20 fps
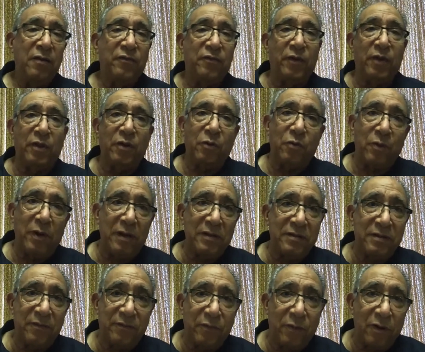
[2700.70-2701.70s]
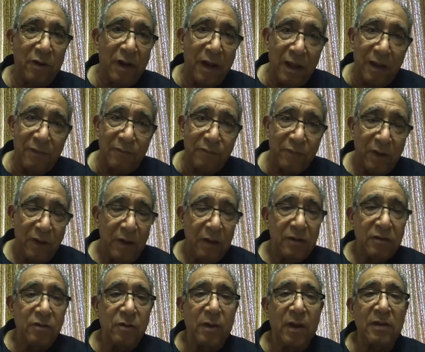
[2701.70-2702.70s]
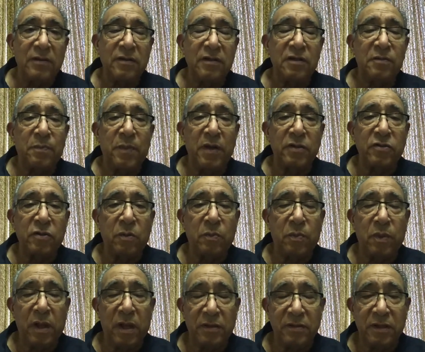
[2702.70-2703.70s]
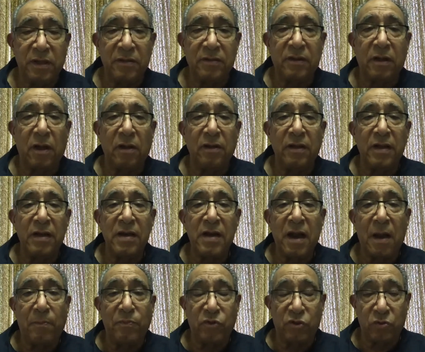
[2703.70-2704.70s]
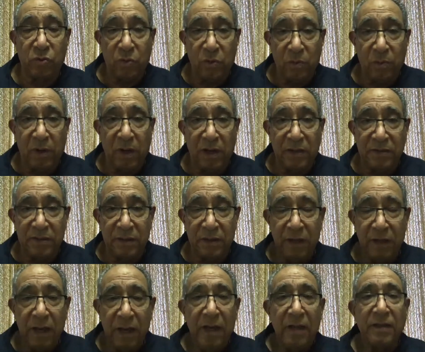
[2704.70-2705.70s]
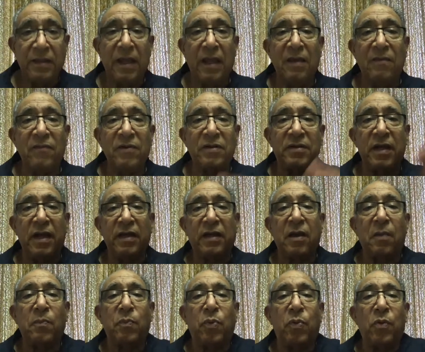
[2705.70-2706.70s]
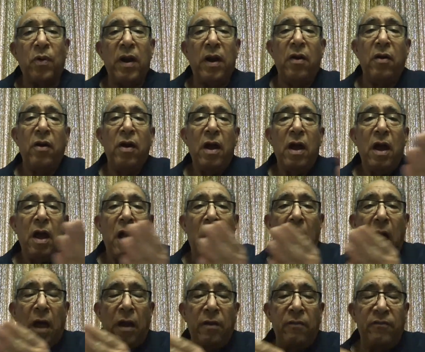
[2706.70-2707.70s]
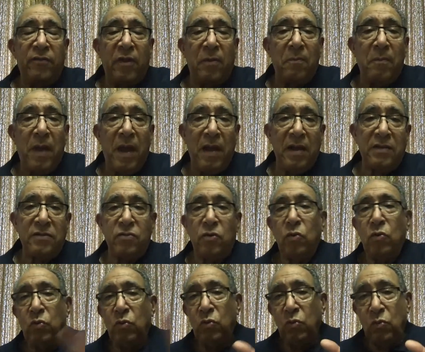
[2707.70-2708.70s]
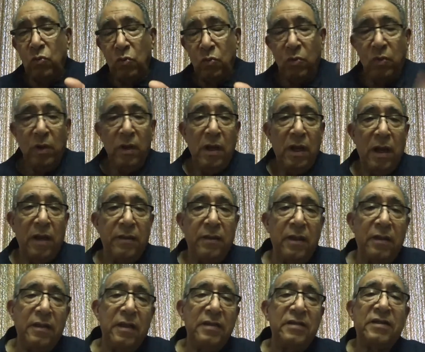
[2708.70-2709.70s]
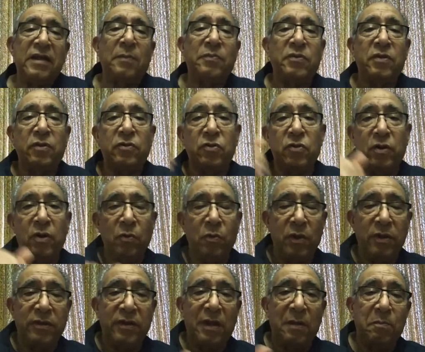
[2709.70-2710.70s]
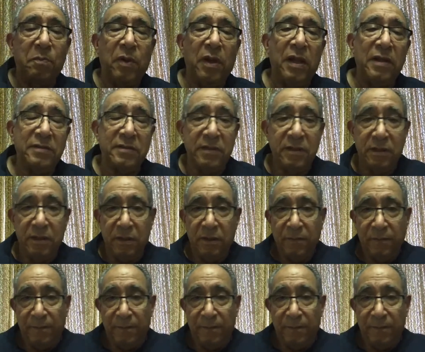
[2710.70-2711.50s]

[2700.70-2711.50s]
for the rest of your life. So he has a special blessing. It's called a nuptial blessing. They even take a prayer out of the mass, ooh, and then they substitute it with that blessing.